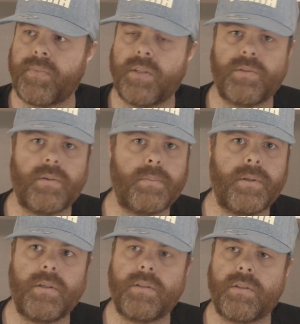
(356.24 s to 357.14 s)

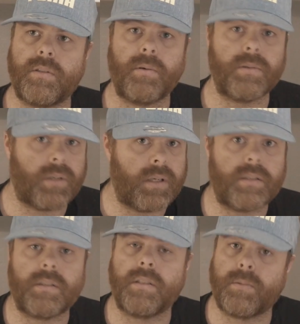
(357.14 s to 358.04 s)
shorebirds or
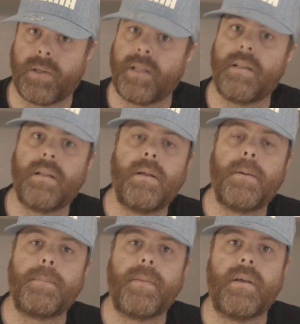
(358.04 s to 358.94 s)
ducks as well.
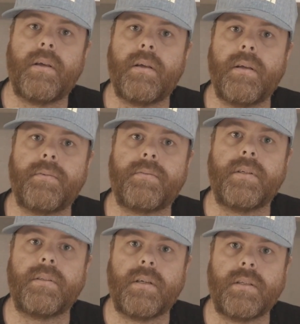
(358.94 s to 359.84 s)
If
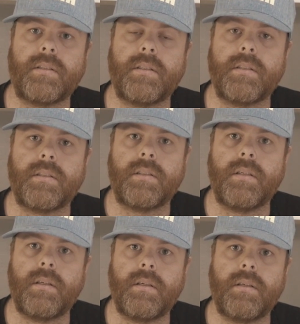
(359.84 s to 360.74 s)
the ducks is
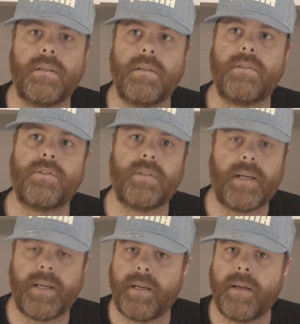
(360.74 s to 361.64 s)

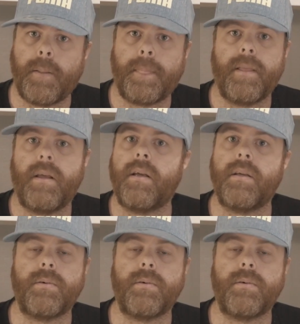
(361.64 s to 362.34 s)
shy, you